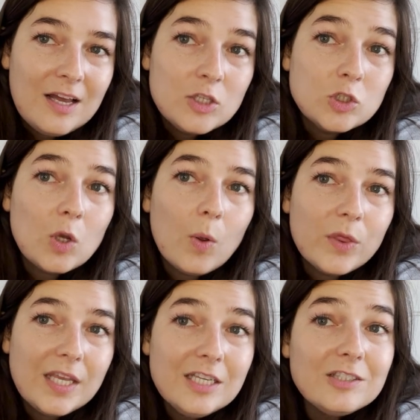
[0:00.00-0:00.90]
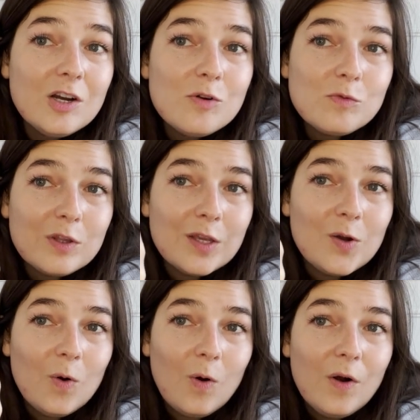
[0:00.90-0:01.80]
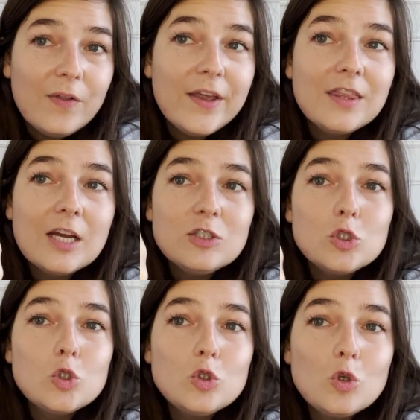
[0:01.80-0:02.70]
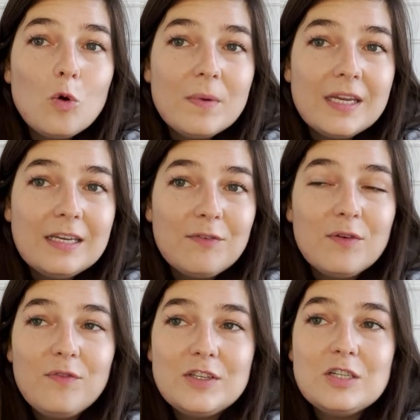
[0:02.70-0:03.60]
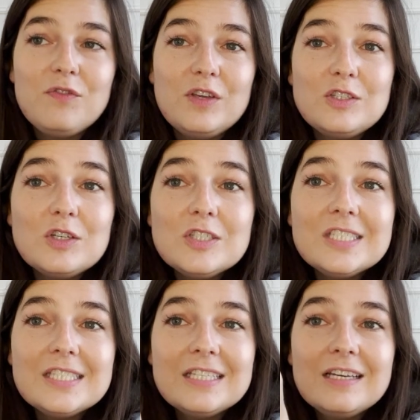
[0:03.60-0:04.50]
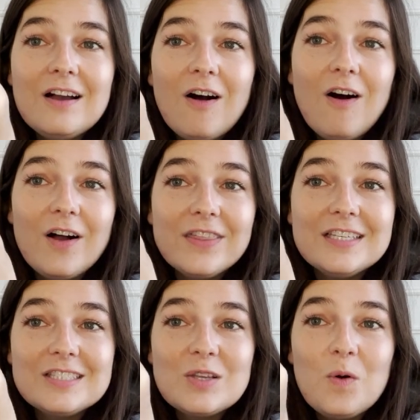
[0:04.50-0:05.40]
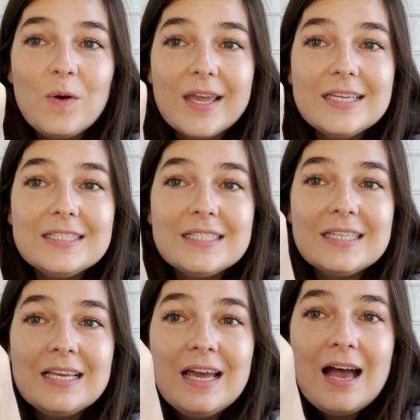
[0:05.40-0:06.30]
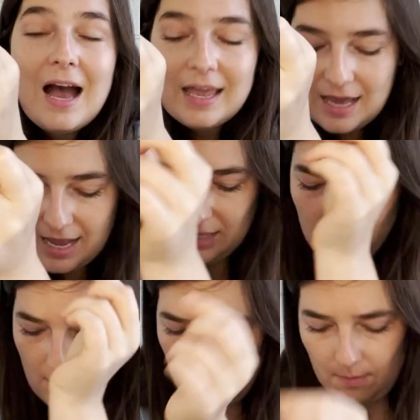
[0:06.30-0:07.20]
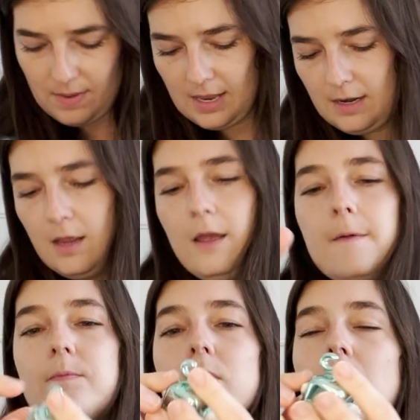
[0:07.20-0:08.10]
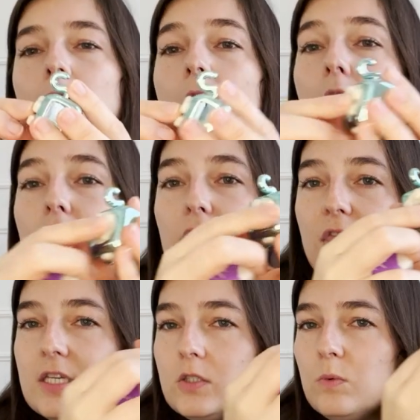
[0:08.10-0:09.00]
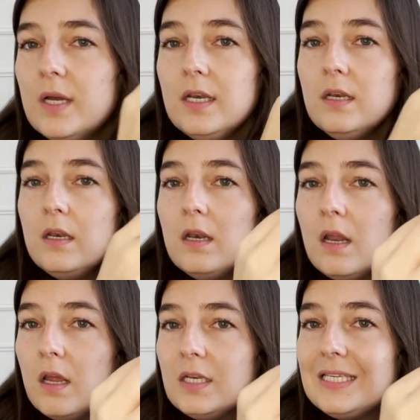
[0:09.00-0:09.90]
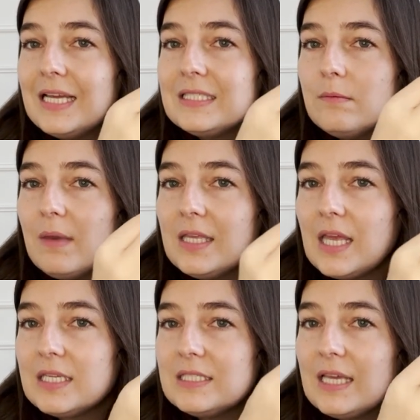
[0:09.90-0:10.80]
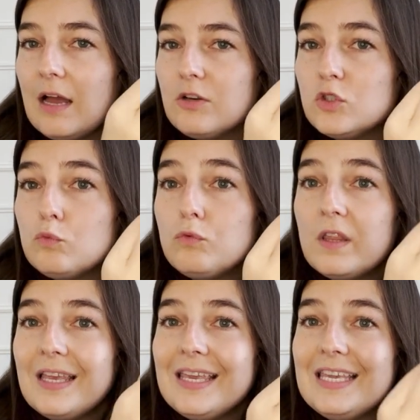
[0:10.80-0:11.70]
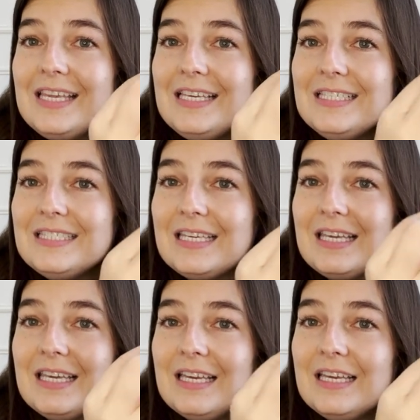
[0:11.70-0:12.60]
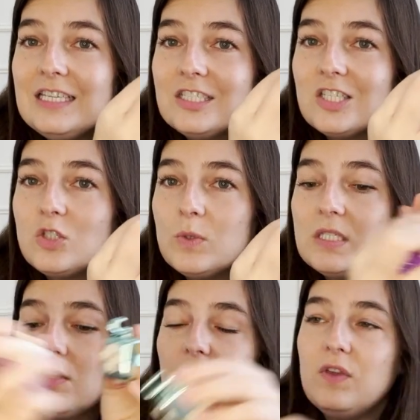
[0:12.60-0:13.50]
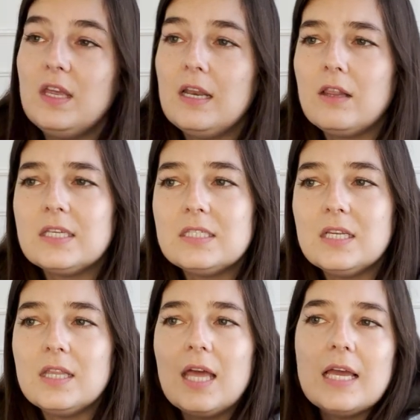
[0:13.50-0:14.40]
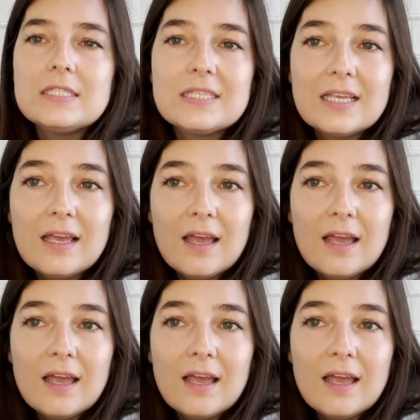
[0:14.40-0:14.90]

So these are really cool. Like there's so many different fidget features on these toys. I highly recommend. This one doesn't make that sound. It's really easy to twist the feet. Now listen to this.